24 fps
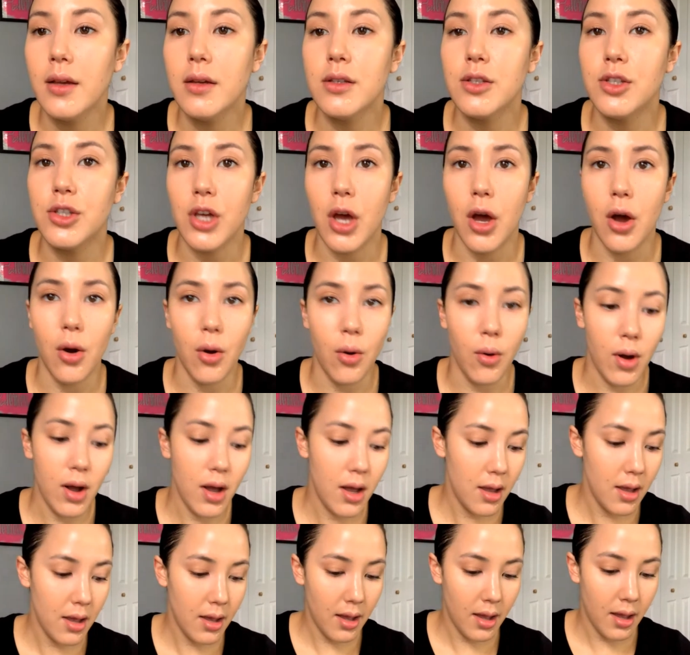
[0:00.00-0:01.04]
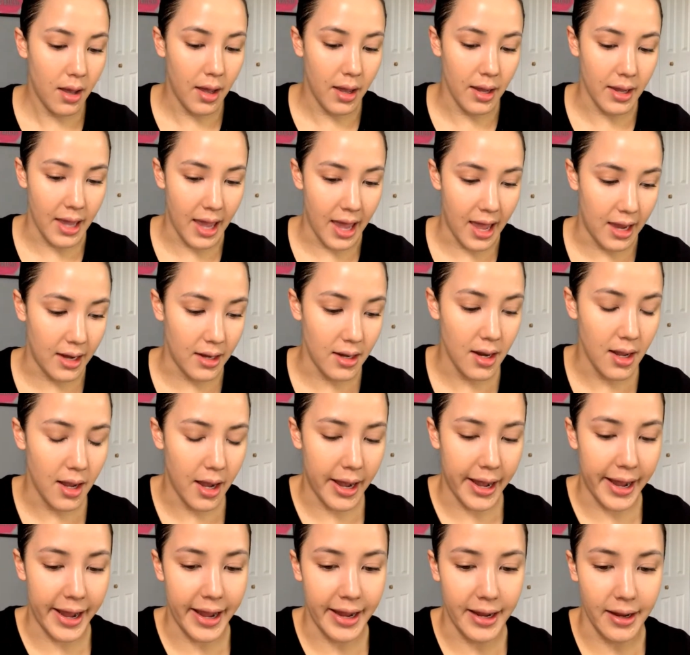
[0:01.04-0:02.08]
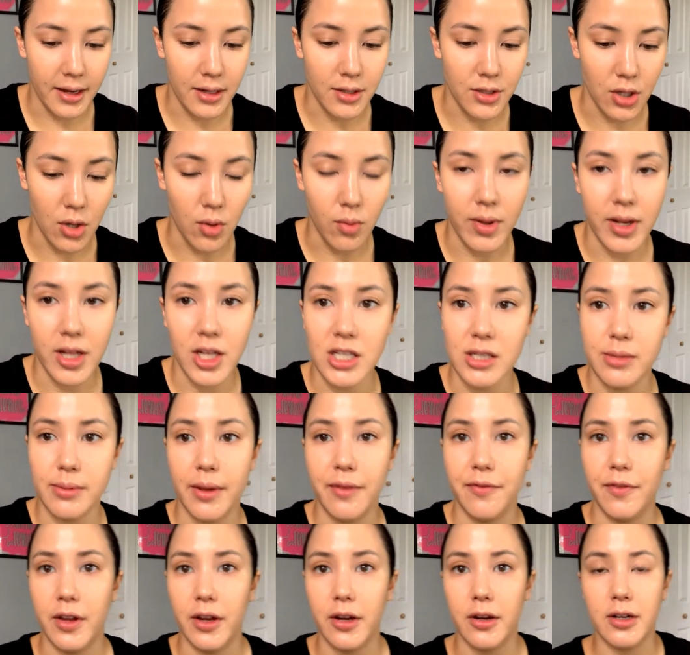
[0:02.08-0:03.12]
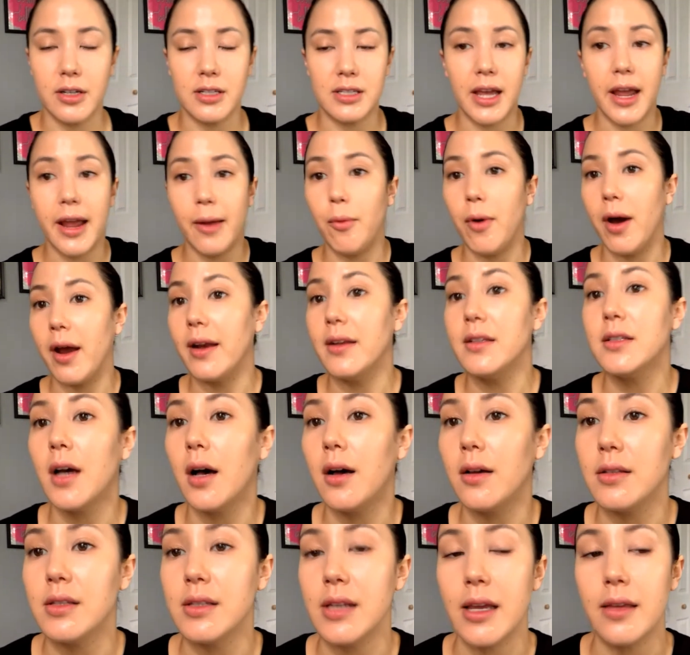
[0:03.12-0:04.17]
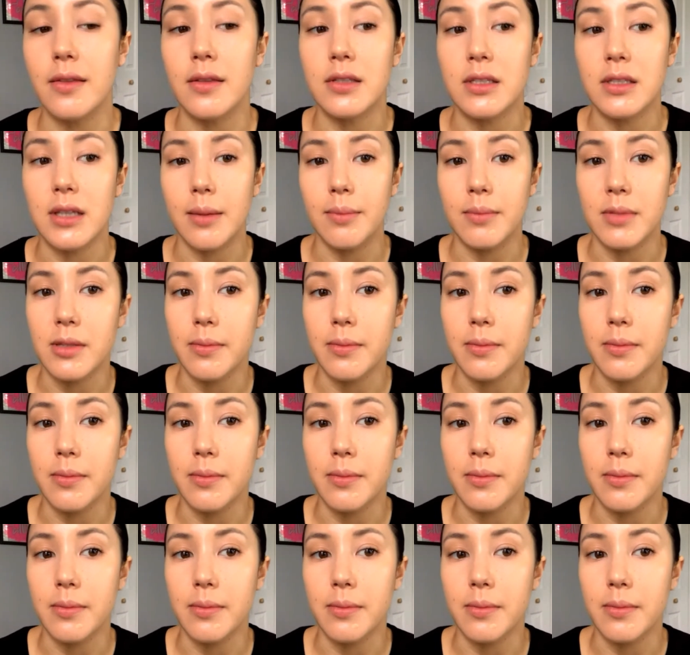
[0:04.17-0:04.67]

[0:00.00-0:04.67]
So again, I don't want to use my finger because I want it to all stay in the same